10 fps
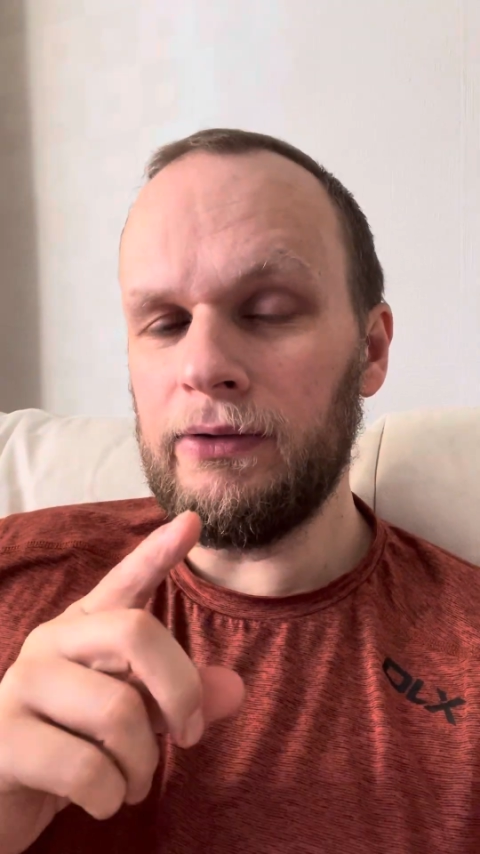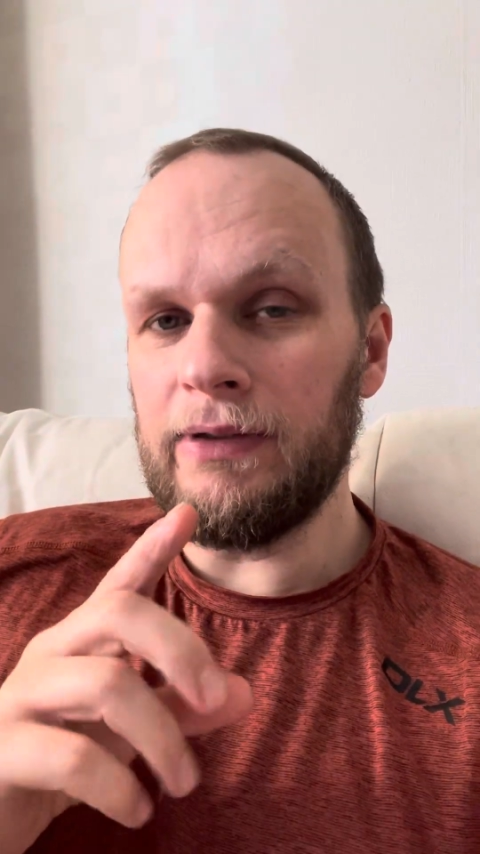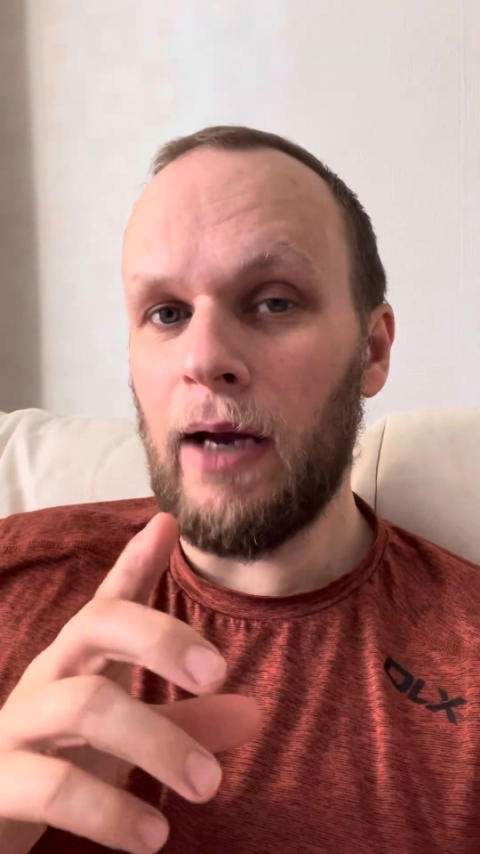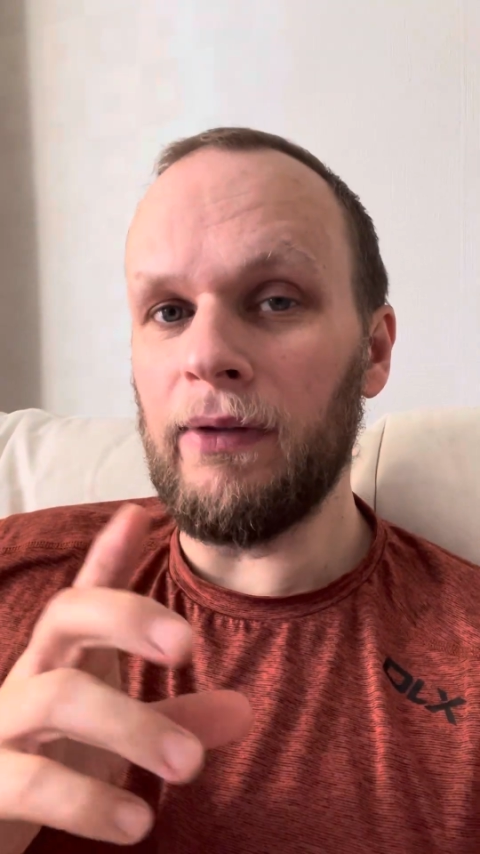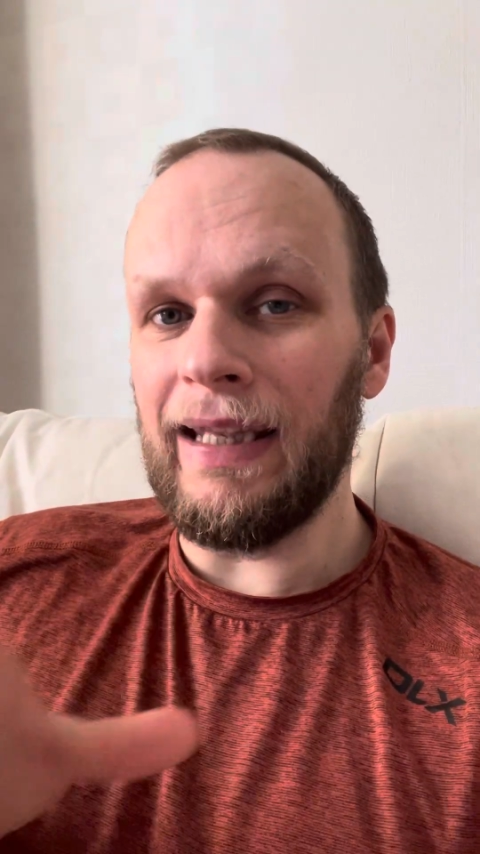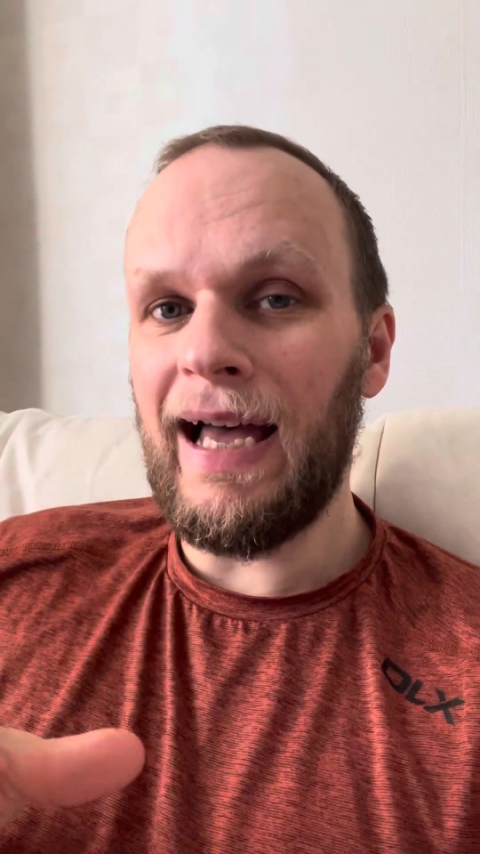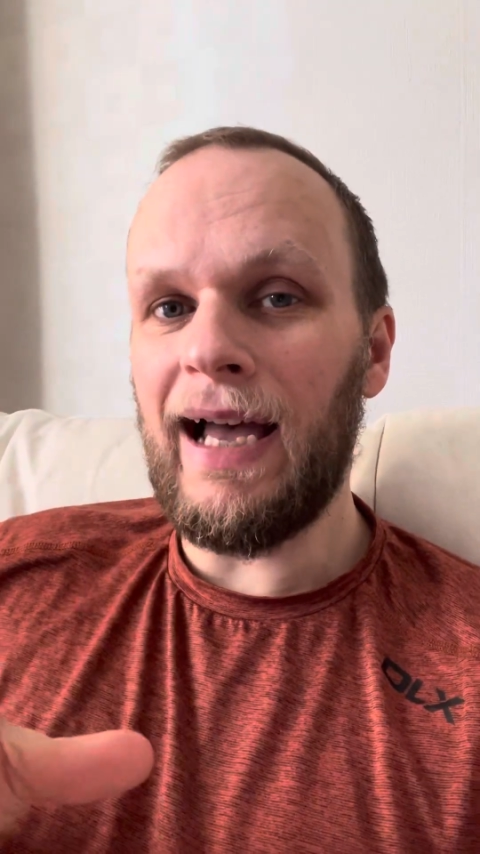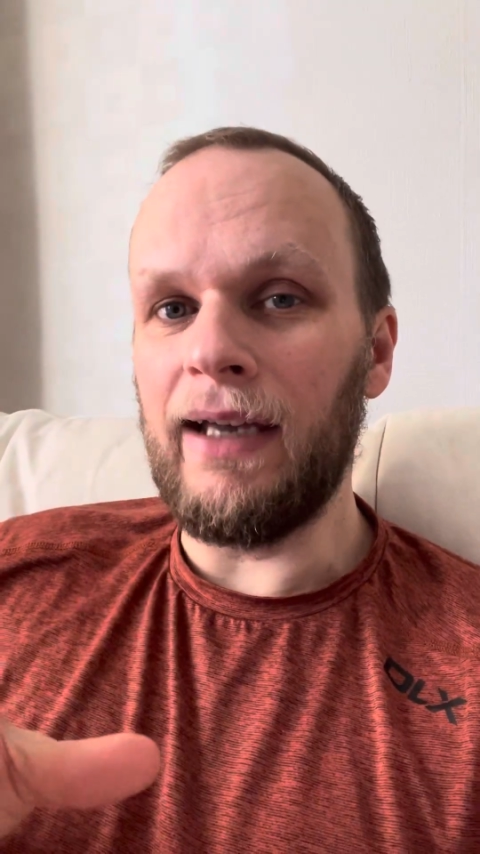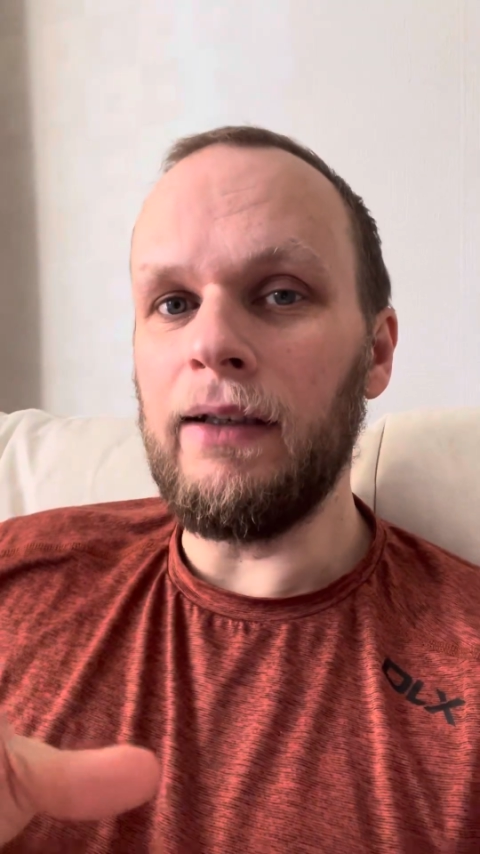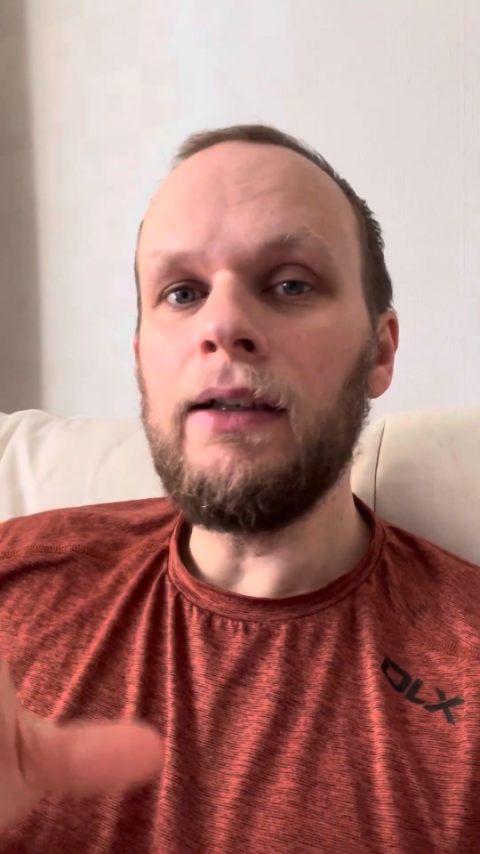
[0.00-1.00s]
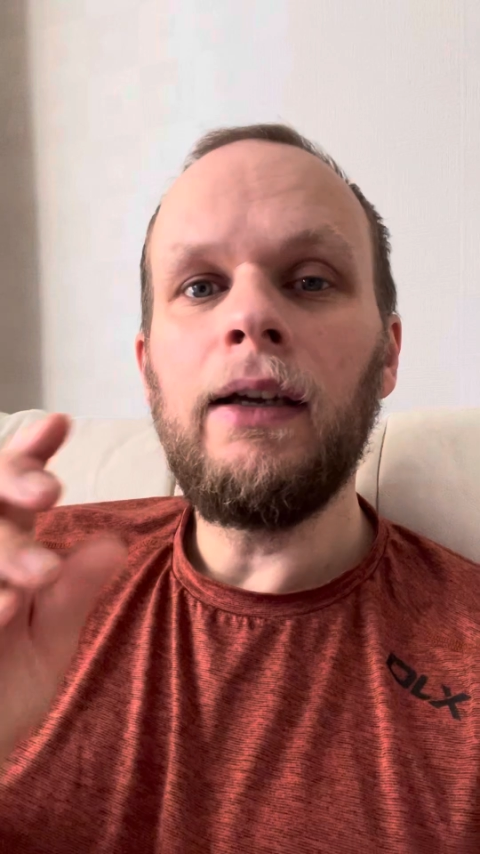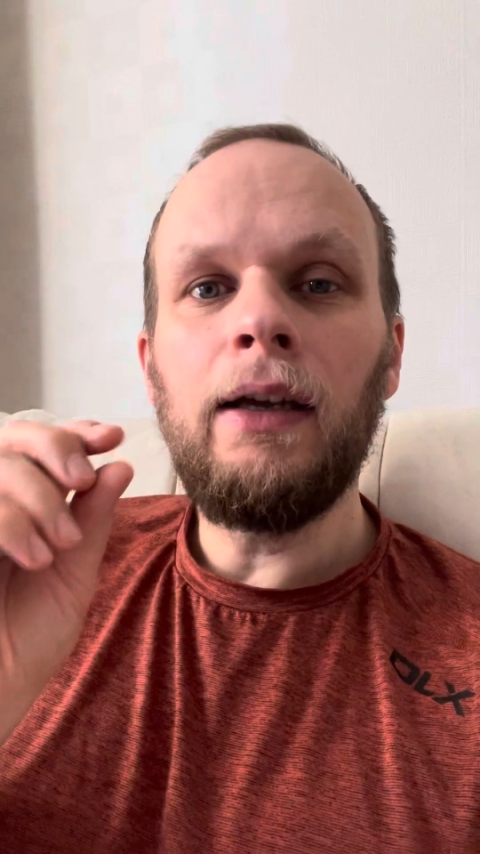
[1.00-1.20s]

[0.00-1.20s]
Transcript: down the line,